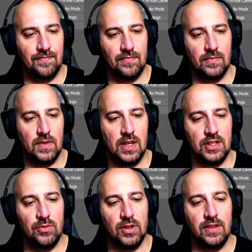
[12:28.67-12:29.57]
Actually,
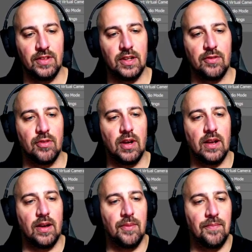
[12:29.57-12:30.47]
we'll leave it there for right
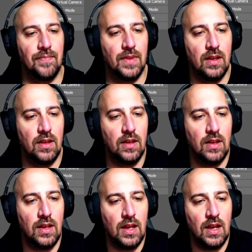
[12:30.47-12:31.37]

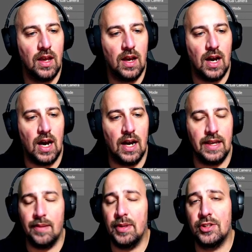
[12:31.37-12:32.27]
now.
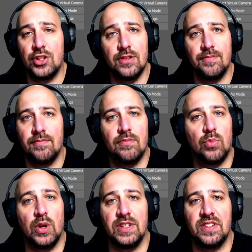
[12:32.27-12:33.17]
Image,
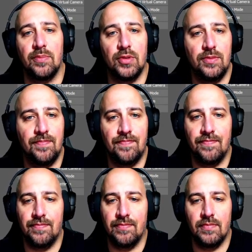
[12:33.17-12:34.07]
pretty simple.
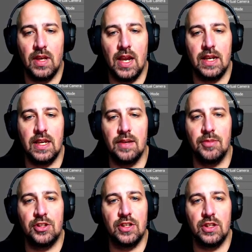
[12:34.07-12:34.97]
Any
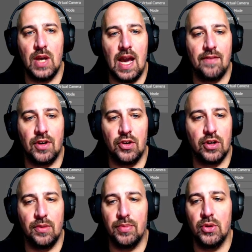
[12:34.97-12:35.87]
image that you have on your
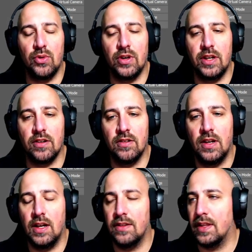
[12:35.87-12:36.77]
computer here
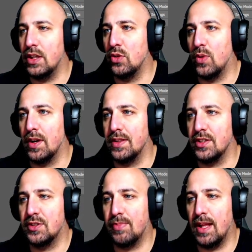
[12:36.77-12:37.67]
that you want to
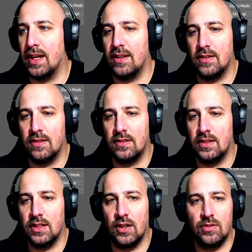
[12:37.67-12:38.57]
display,
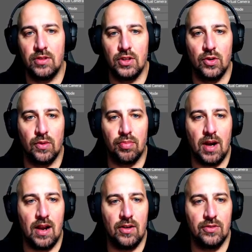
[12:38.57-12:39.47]
you can go to
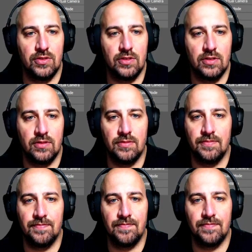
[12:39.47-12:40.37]
browse.
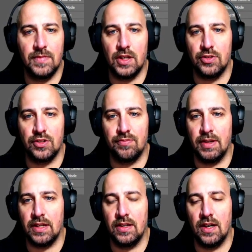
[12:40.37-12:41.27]
I'll just
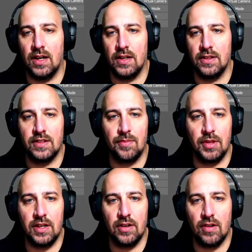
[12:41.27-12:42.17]
pick something
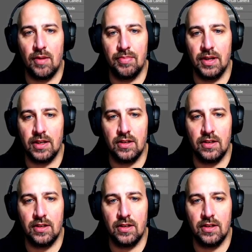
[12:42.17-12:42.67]
here. I'll pick,